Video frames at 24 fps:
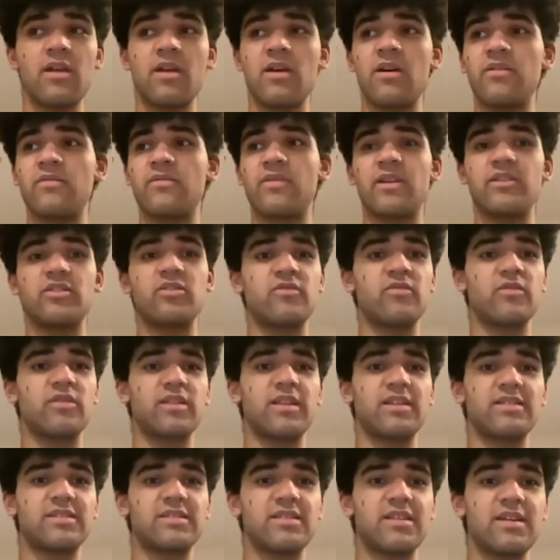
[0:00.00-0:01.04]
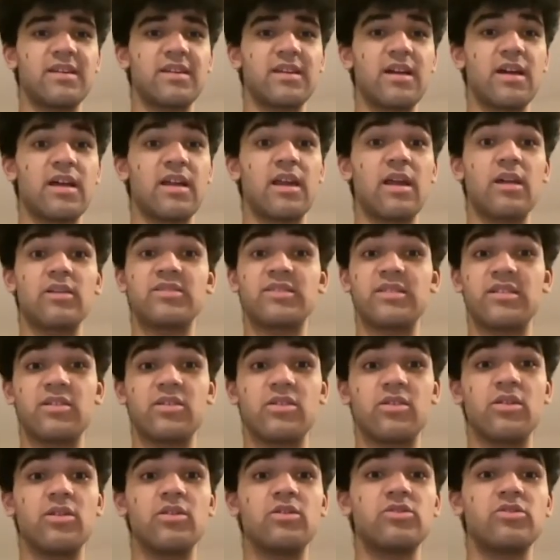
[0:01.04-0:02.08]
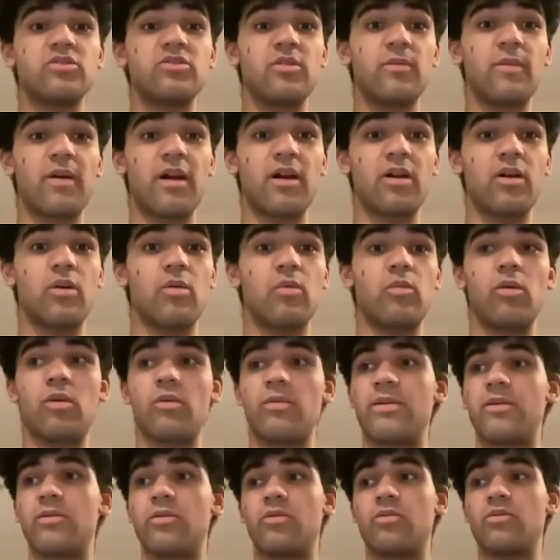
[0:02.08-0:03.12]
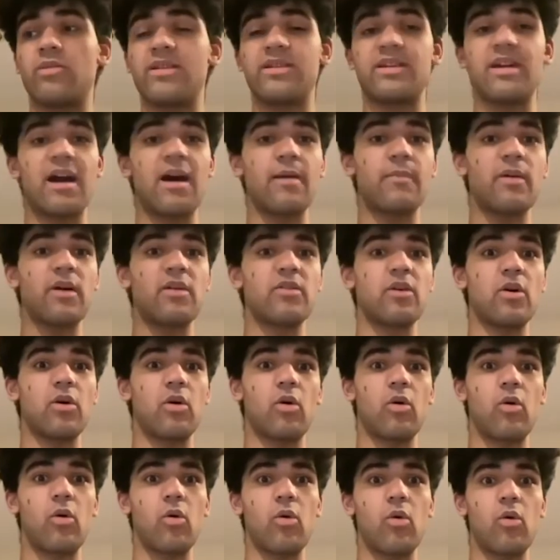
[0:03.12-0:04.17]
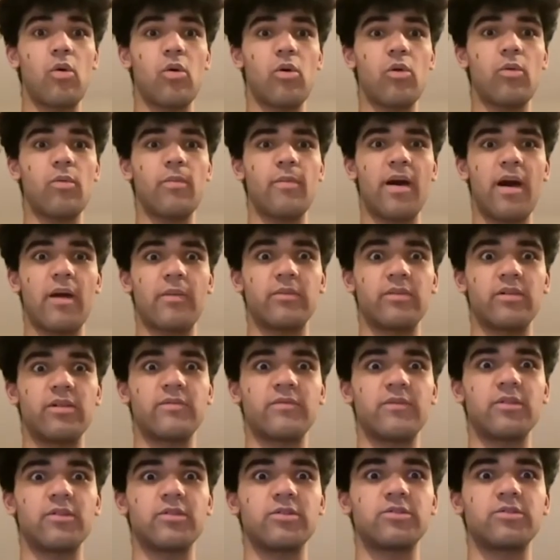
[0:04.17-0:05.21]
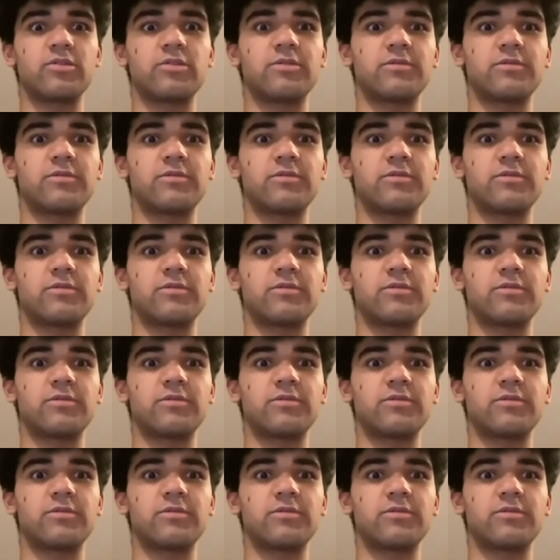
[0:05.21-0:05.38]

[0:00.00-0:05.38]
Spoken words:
Thank you for listening, and I'll see you tomorrow where we will recap the whole memory verse.